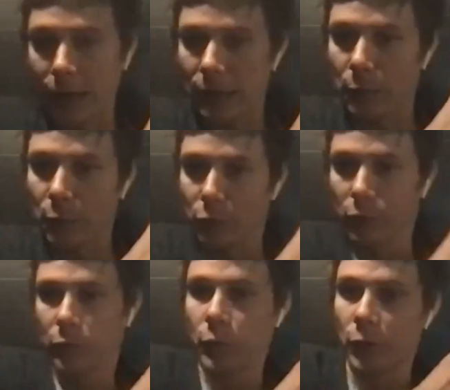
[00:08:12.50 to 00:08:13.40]
point,
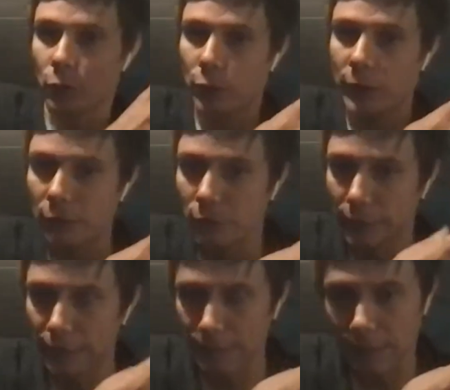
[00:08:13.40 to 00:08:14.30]
when you look at the
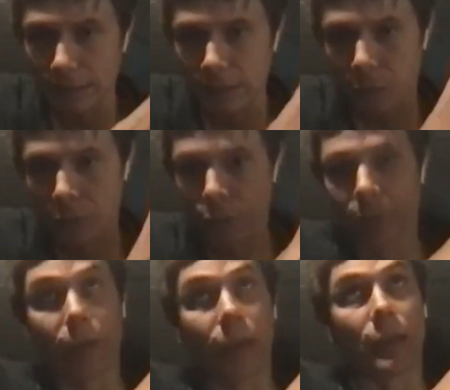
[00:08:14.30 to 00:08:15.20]
data stack, what you
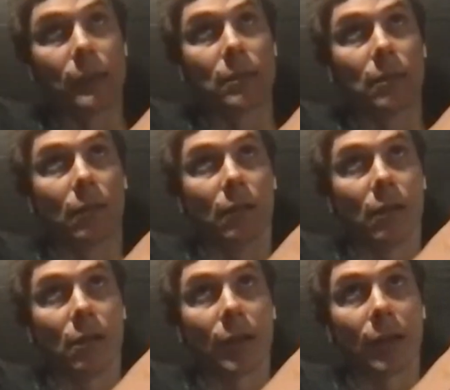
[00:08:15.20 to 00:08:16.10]
think is,
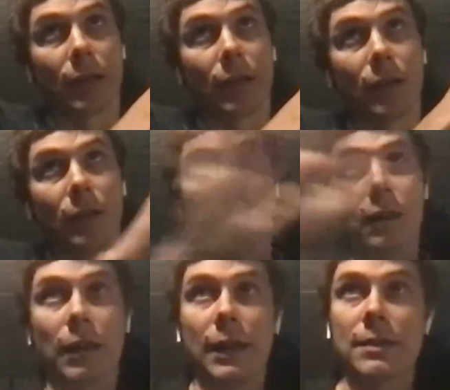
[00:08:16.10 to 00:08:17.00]
okay,
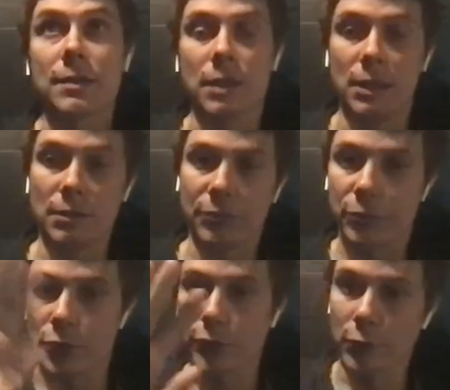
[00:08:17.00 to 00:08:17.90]
let's leave
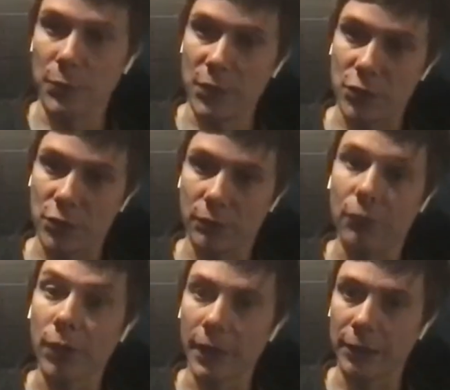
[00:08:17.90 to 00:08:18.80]
transformation
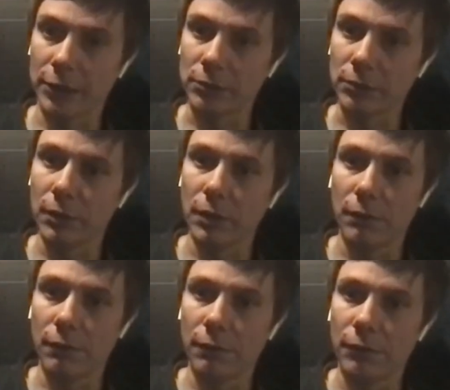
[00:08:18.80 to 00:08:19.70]
for later.
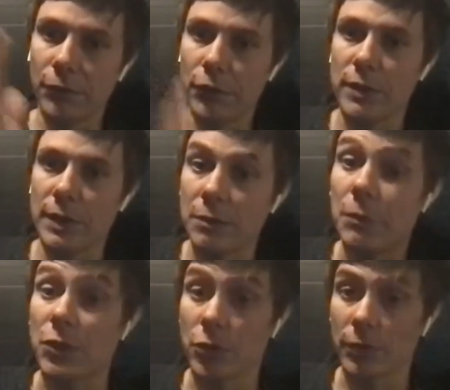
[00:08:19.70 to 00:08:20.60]
First, let's
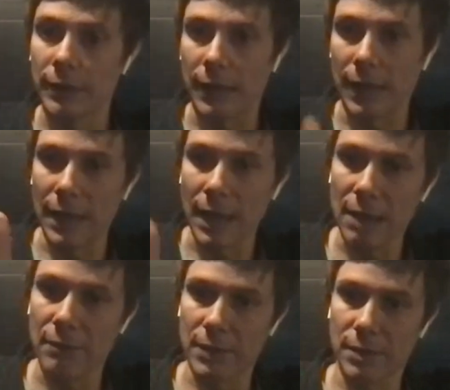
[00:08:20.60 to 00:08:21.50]
make sure that I
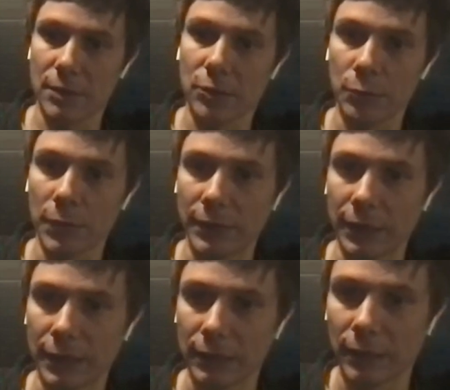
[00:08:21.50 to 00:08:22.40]
have access to my
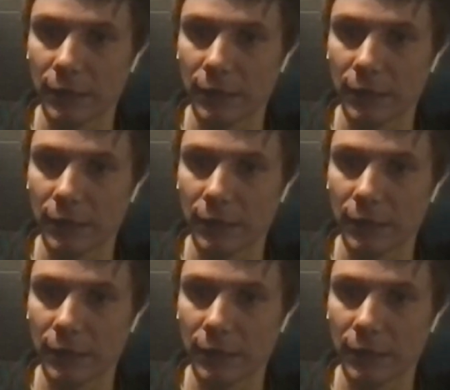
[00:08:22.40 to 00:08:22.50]
data and